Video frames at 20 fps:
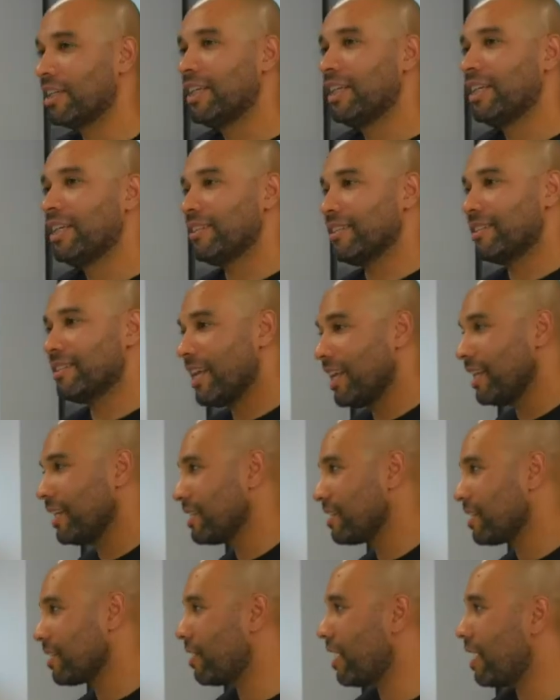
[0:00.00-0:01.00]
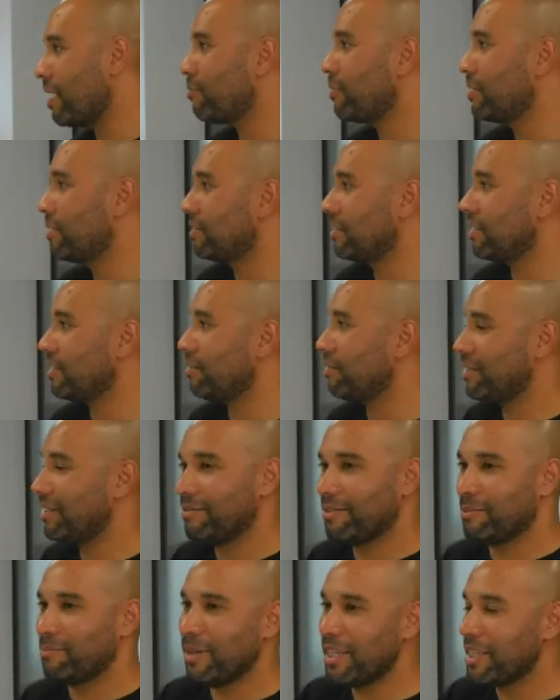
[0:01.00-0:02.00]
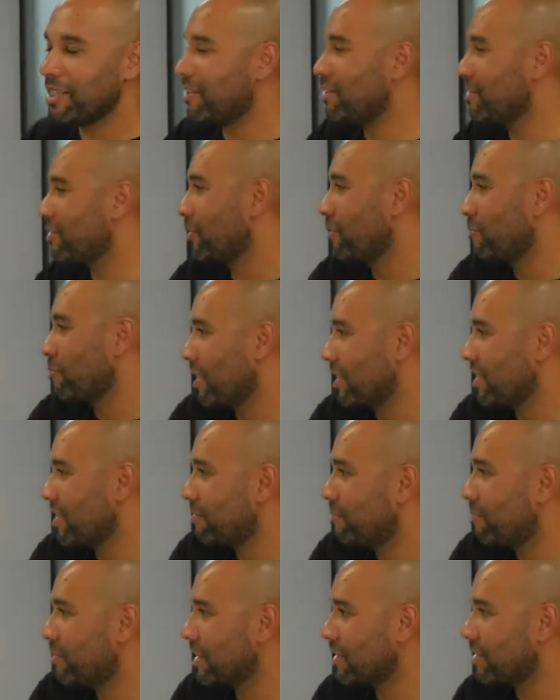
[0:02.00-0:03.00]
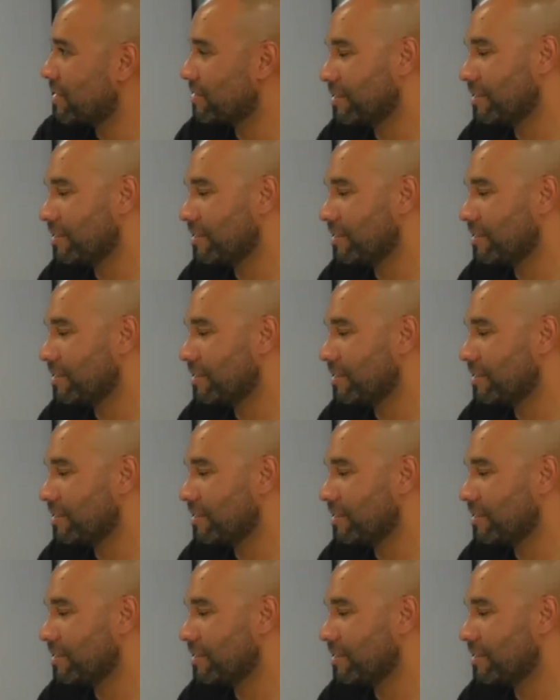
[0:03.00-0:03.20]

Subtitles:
the telly's crap and, you know, well, the pictures don't match the pictures.